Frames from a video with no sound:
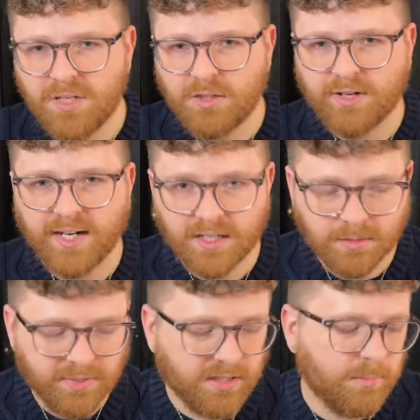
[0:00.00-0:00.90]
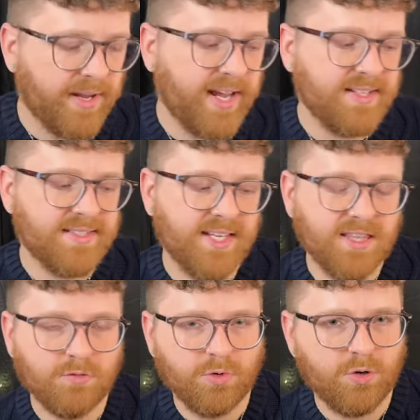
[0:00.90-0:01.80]
be great in the bigger bags, in
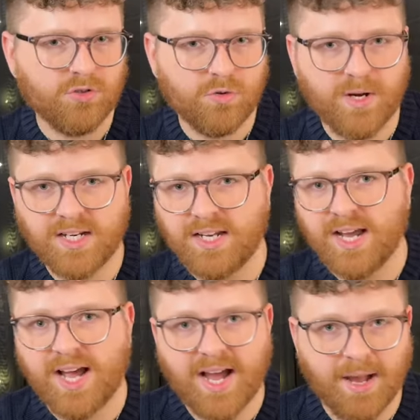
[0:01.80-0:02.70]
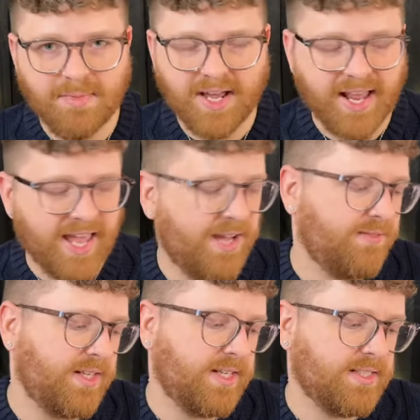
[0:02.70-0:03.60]
the Rogue twenty, I'm not
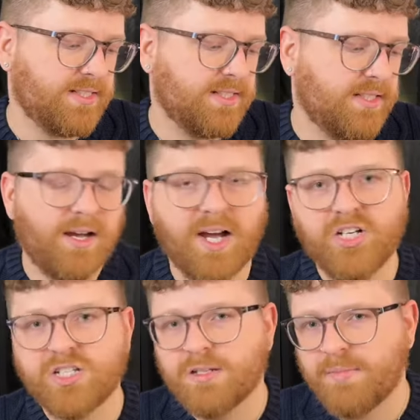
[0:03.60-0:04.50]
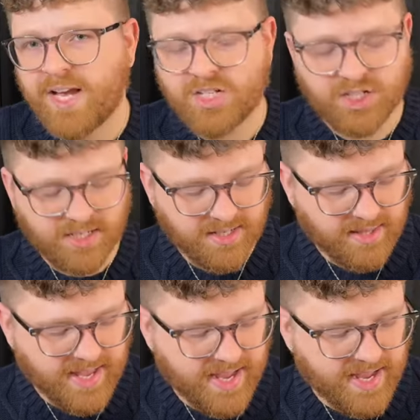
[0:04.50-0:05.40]
having it. I just imagine
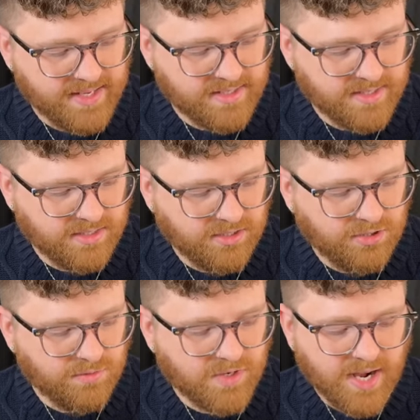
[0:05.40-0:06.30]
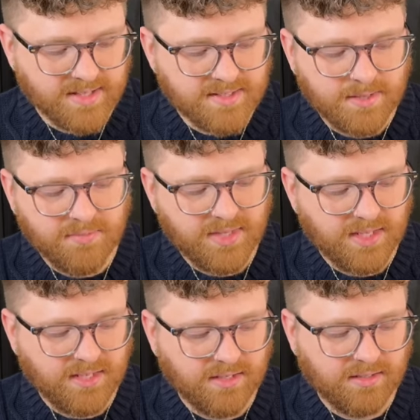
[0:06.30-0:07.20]
that you've got
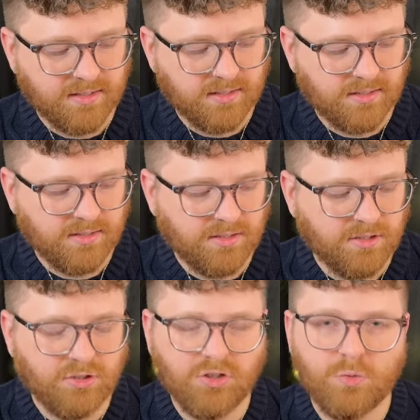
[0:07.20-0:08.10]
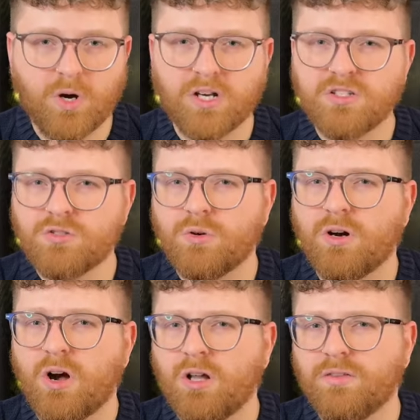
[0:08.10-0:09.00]
something, you, you want to store
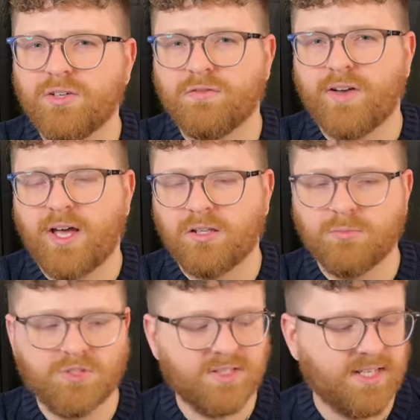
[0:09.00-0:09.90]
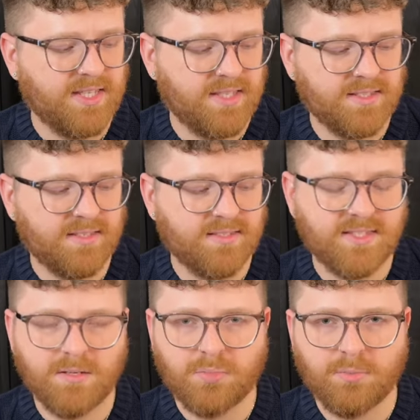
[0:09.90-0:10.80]
all of your valuables in this
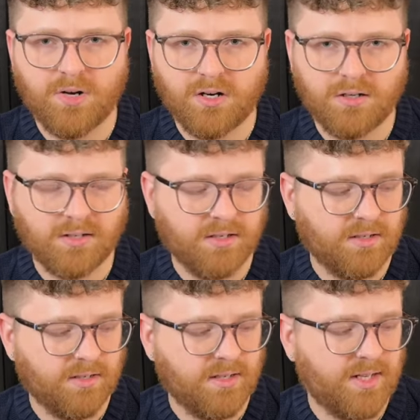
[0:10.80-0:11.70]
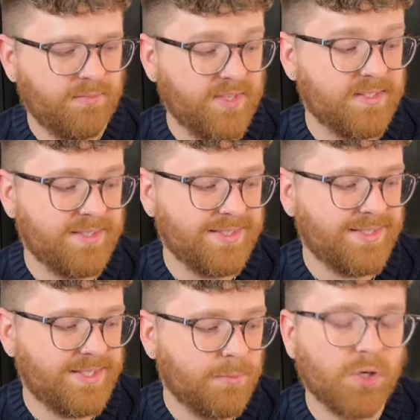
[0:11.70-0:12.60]
zipper part, um, this
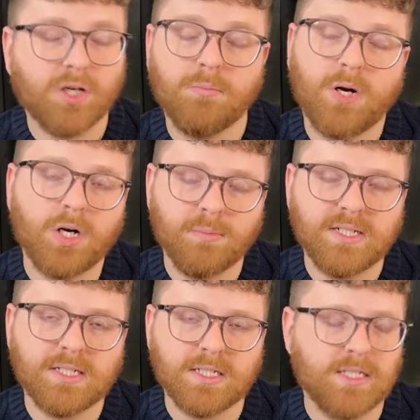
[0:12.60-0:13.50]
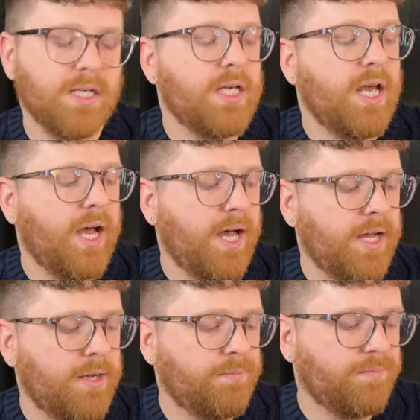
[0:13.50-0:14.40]
zipper compartment.
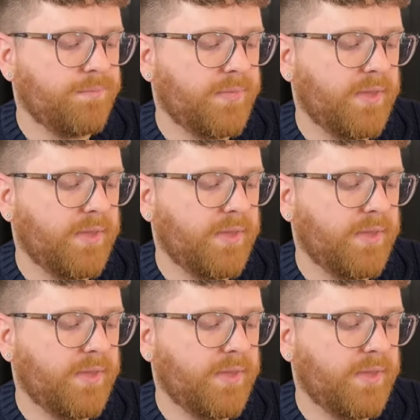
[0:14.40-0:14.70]
Um,